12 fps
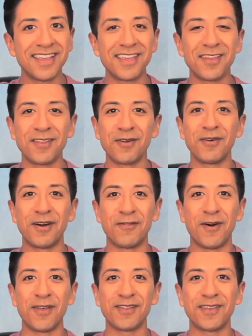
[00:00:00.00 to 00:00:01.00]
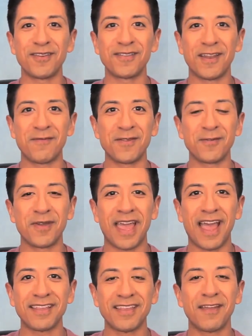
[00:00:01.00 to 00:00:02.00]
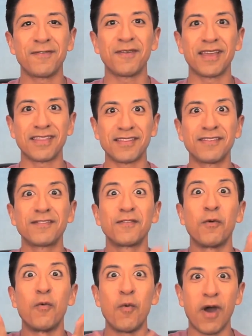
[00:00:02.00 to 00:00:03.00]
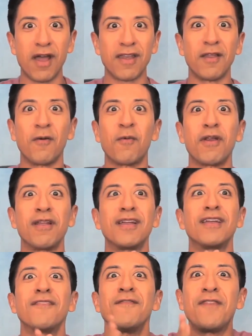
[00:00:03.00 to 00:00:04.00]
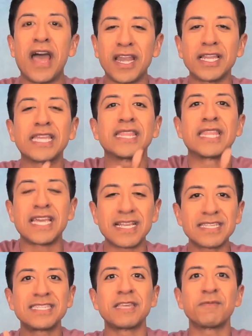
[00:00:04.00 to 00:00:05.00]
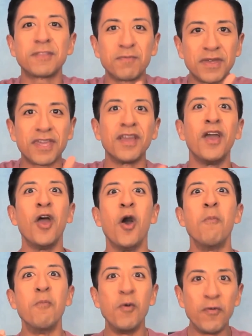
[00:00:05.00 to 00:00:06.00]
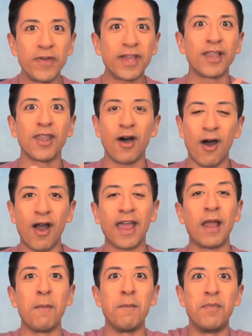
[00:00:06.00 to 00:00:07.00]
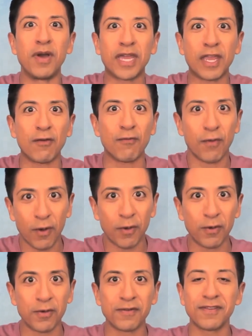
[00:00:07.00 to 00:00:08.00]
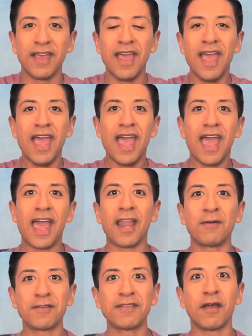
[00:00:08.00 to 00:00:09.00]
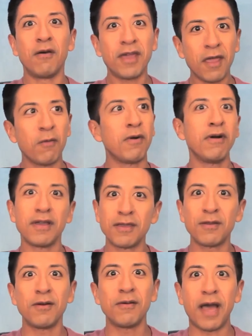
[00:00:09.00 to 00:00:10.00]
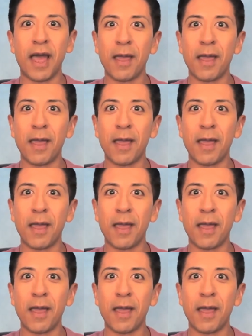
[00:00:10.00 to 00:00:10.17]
You know, of all the years that I've been doing acting, I feel like this is the one where finally things seem to be moving along and I'm booking roles. And I'm just like, okay, well, you know,